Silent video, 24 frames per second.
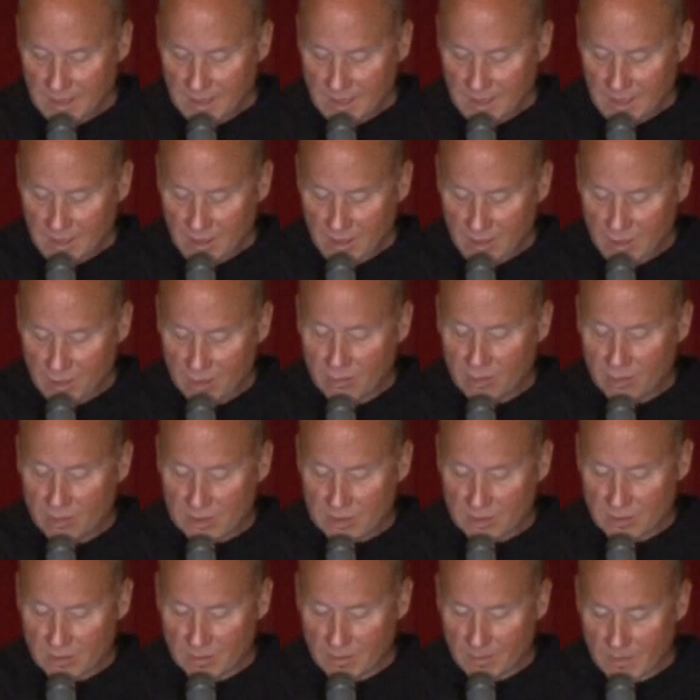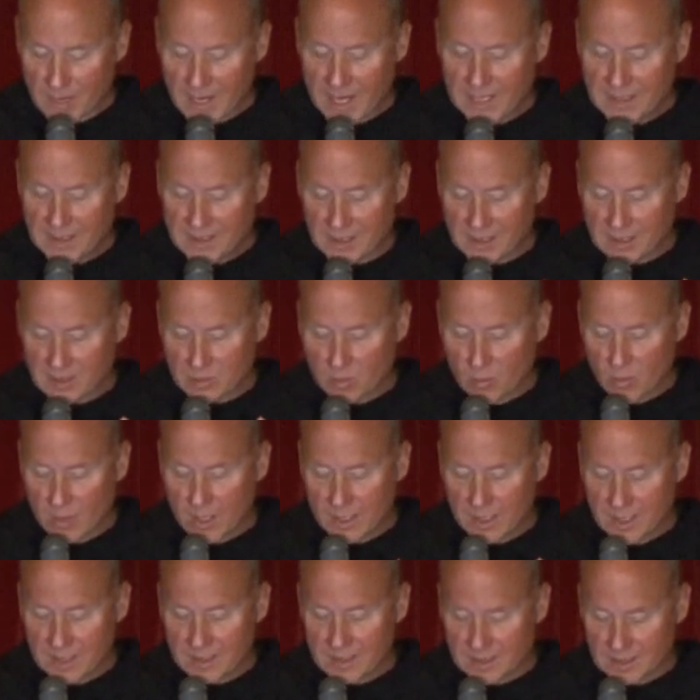And the Eucharist reminds us
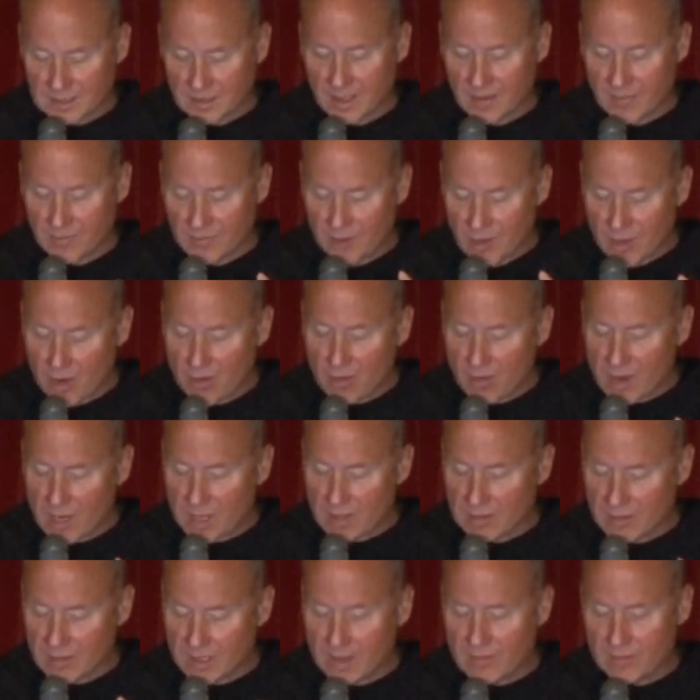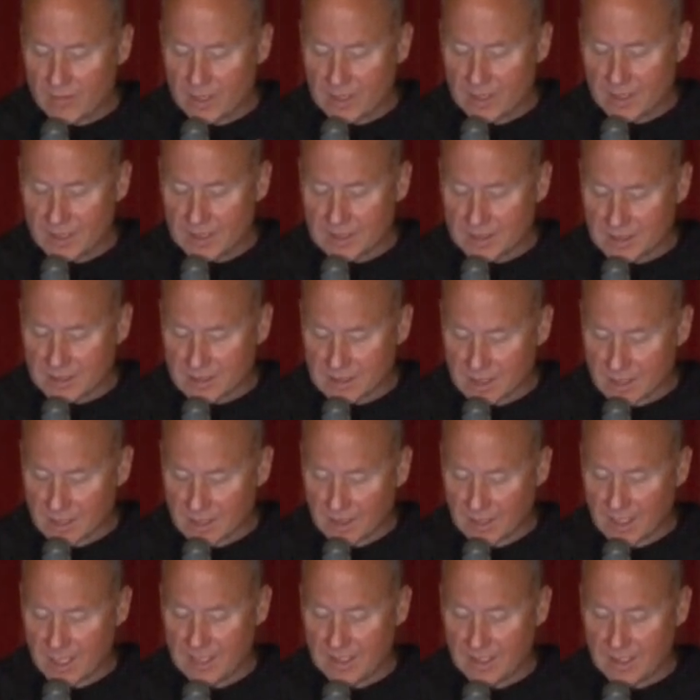what is love. No greater love than this is than
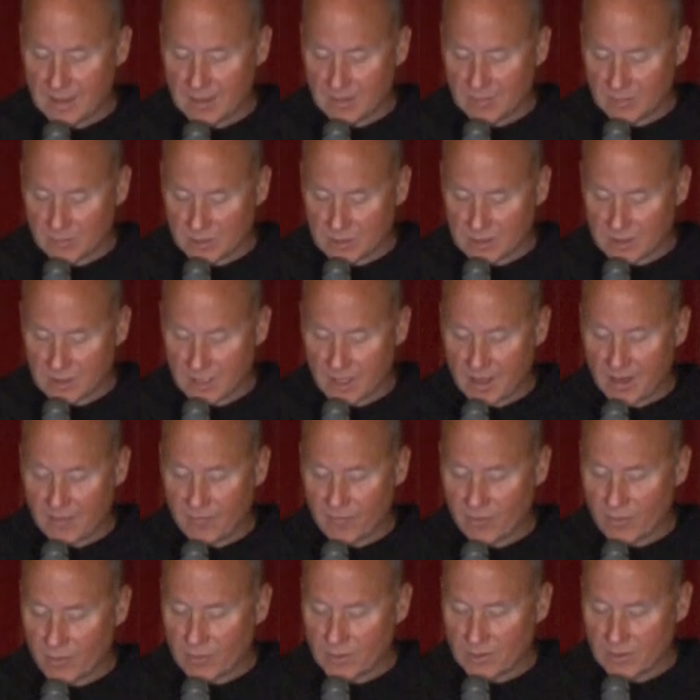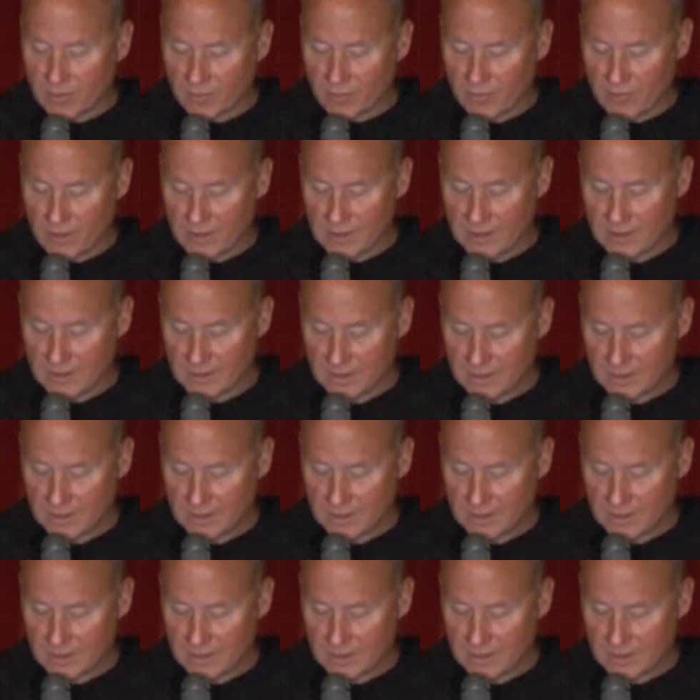lay down one's life for one's friend.